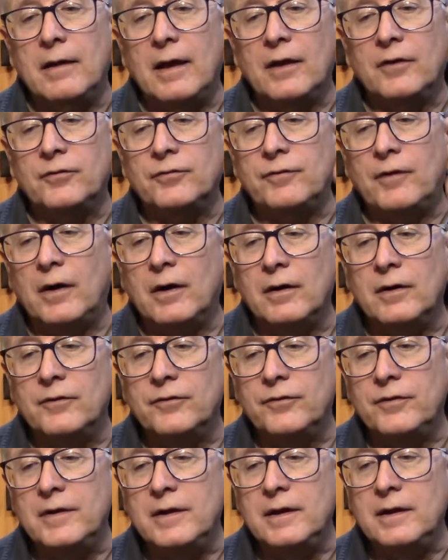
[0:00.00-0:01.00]
as far
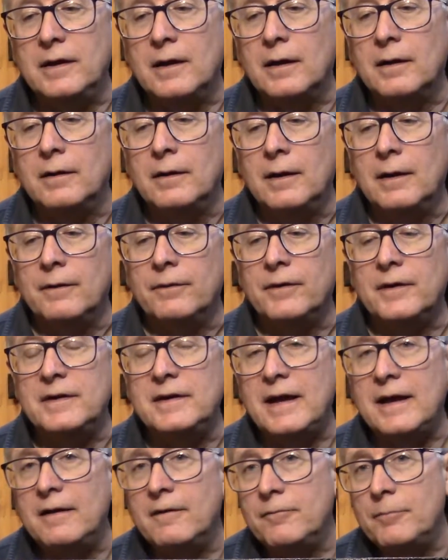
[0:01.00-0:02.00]
as the, uh, the
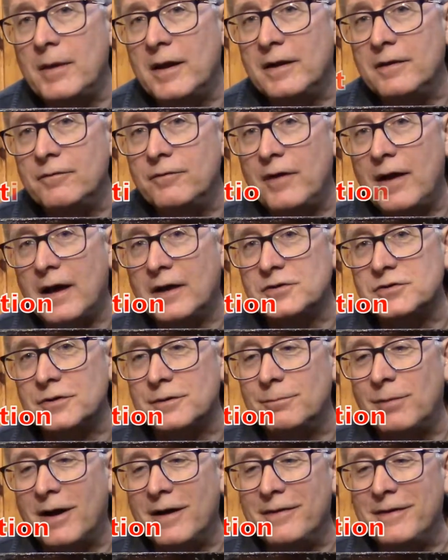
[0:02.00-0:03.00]
date of
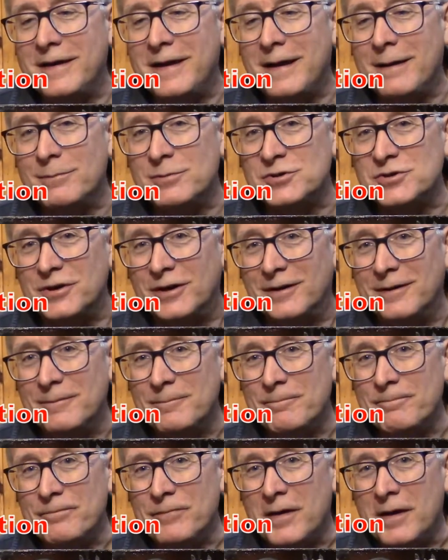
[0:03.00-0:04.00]
manufacture by the amateur.
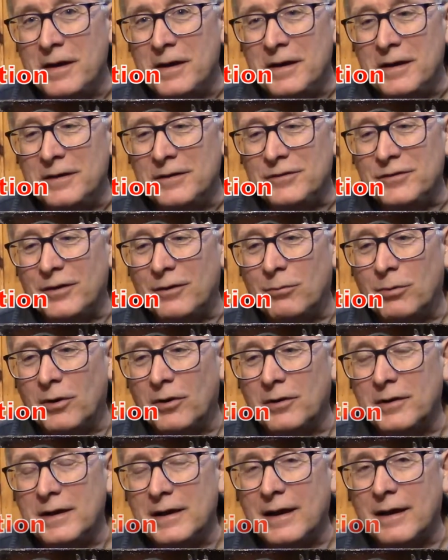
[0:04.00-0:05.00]
So we're
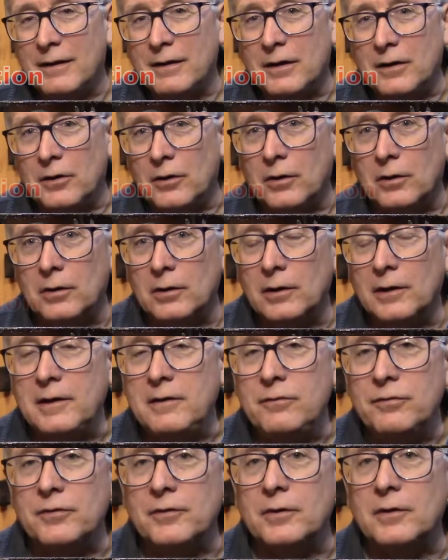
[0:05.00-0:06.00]
looking at an
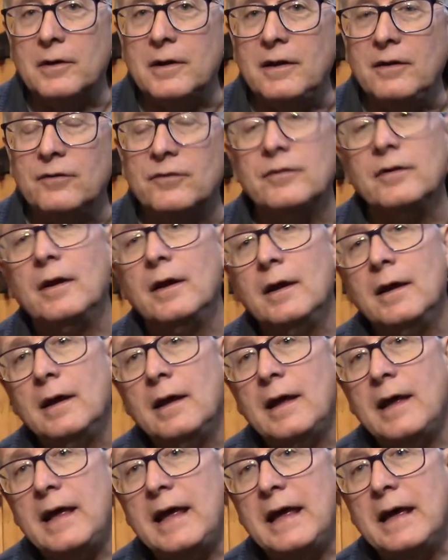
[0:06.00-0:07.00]
early 30s
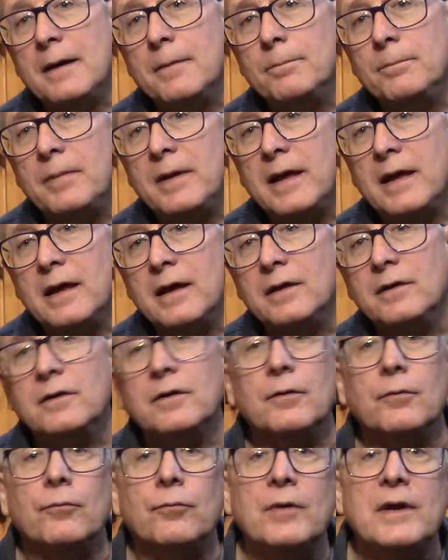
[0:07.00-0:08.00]
ham
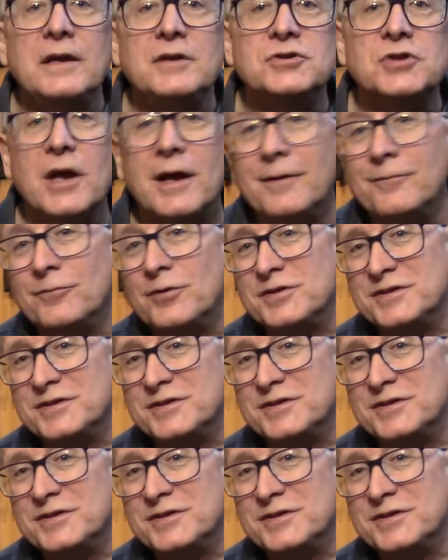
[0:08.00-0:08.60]
band regen